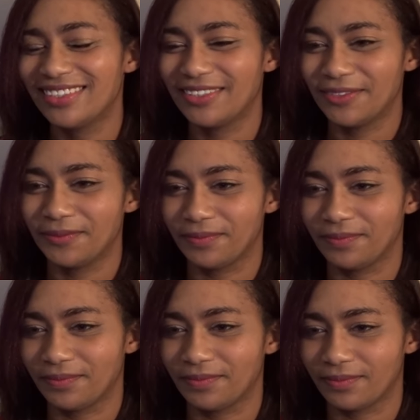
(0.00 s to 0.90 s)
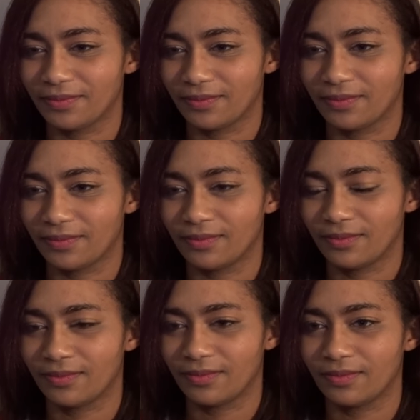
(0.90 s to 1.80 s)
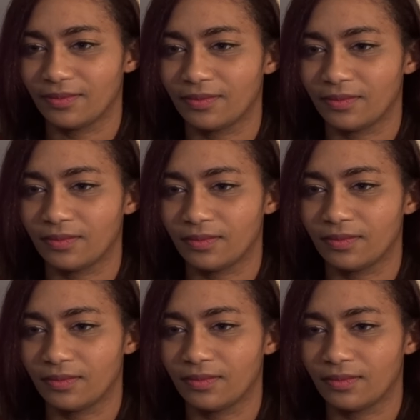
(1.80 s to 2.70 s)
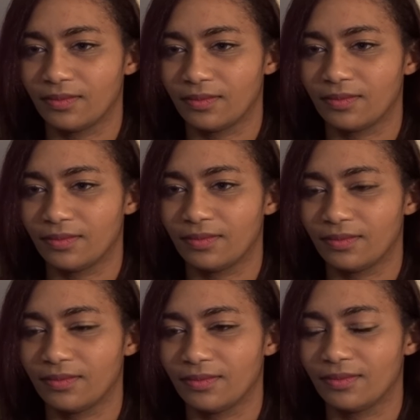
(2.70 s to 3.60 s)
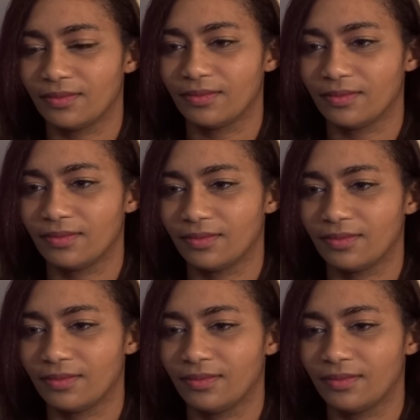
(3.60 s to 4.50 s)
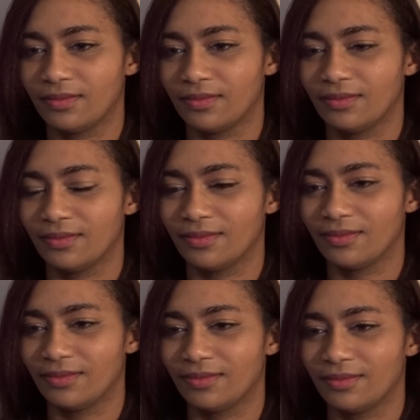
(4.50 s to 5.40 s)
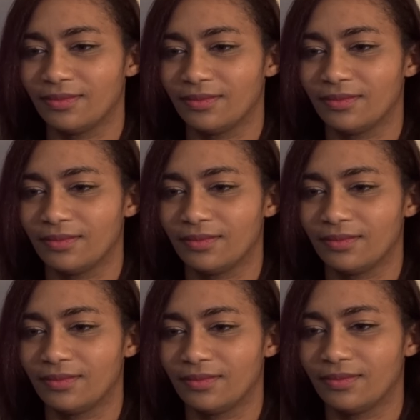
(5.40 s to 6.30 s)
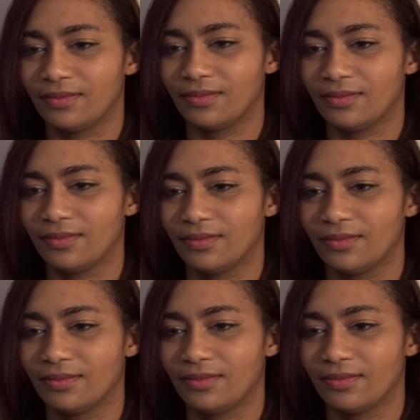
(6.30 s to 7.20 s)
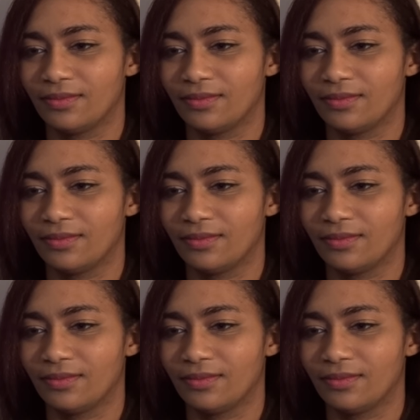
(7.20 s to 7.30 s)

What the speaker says: No one is speaking in this clip.